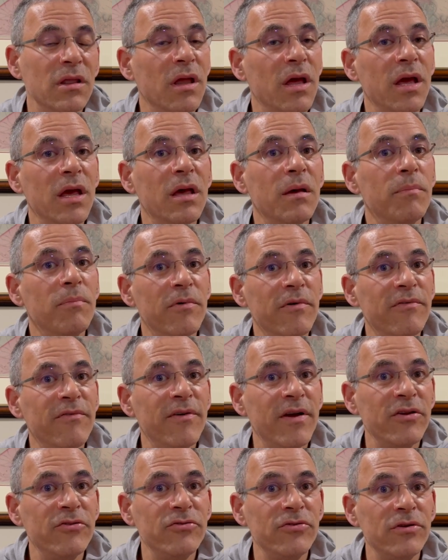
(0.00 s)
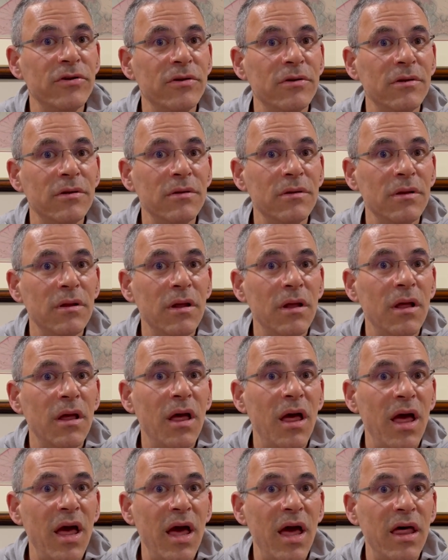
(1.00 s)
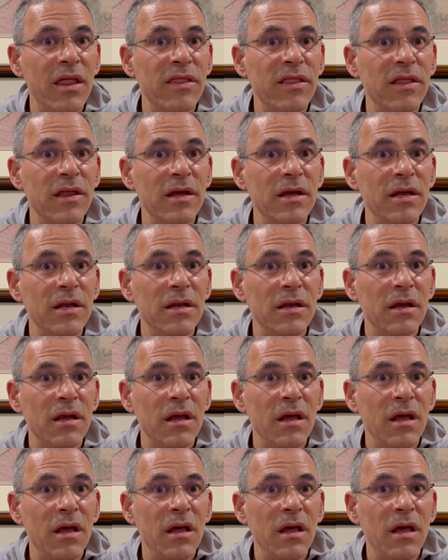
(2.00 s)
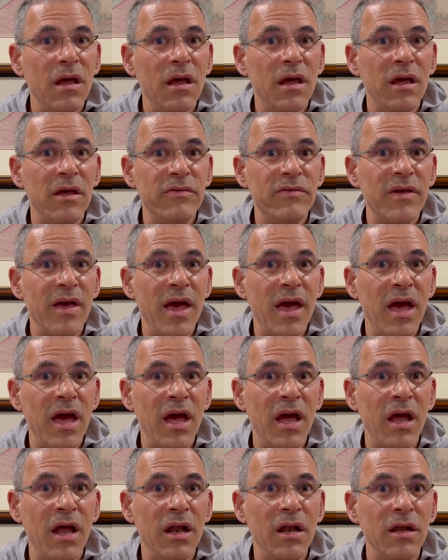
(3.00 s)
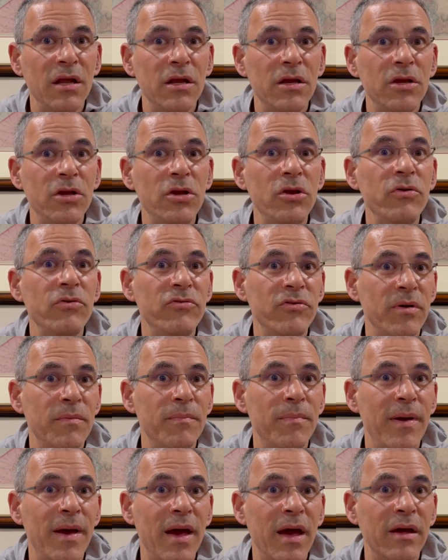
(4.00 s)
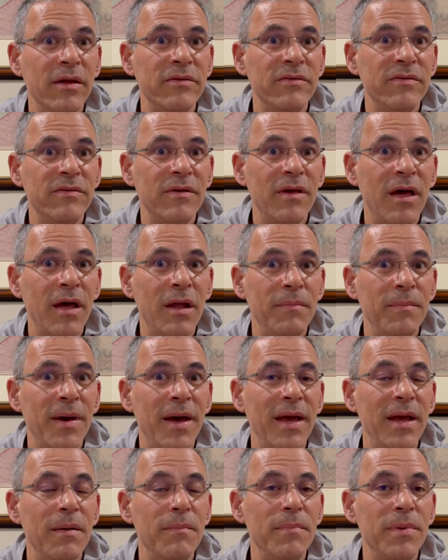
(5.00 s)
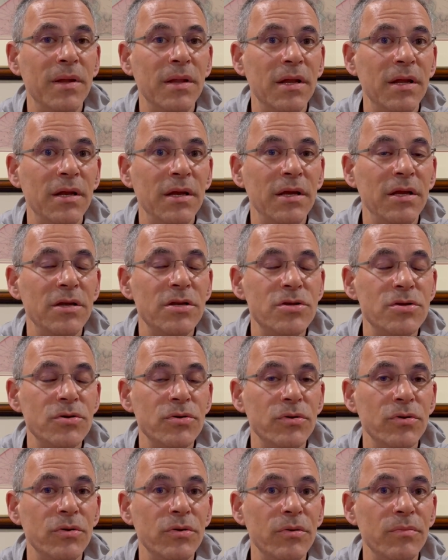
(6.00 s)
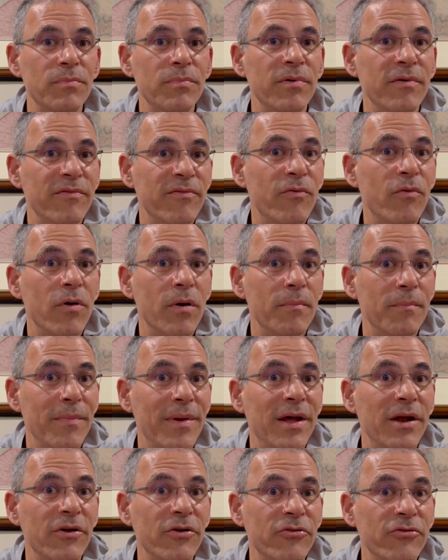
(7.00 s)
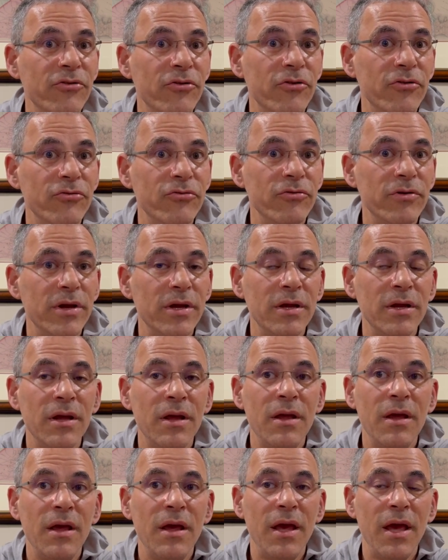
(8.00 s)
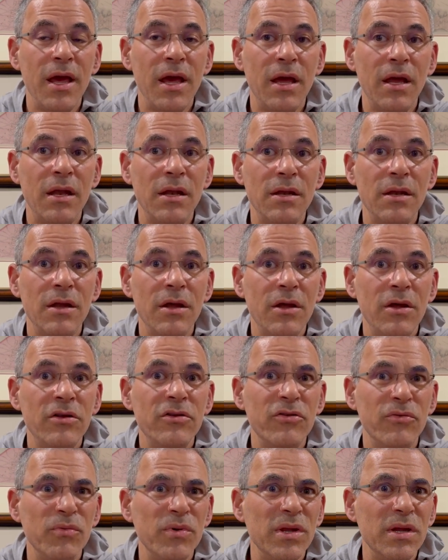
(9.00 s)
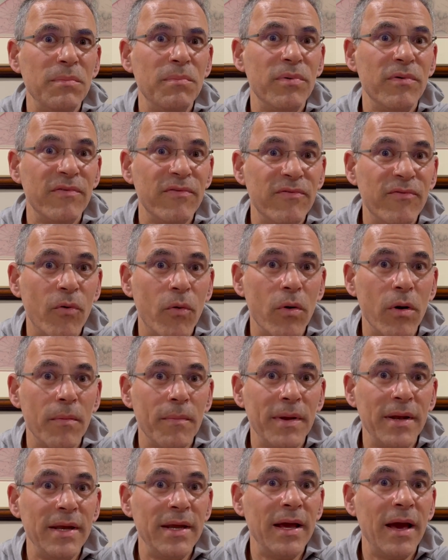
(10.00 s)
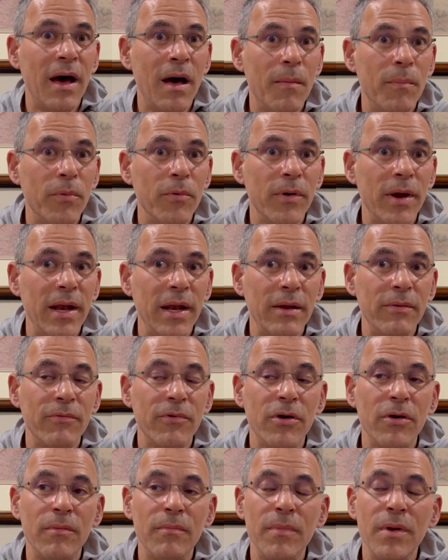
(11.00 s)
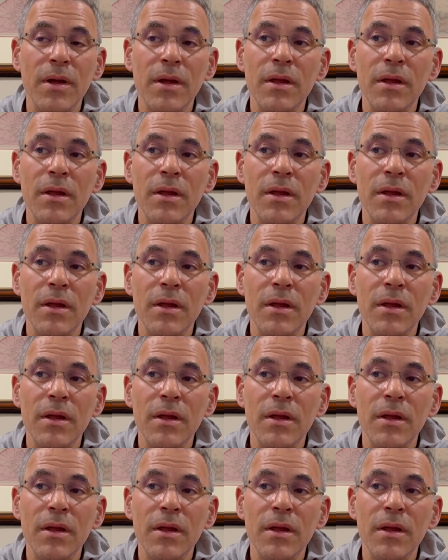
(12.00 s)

like a professional athlete has had huge impacts on my ability to perform better surgery. And to really perform in the operating room.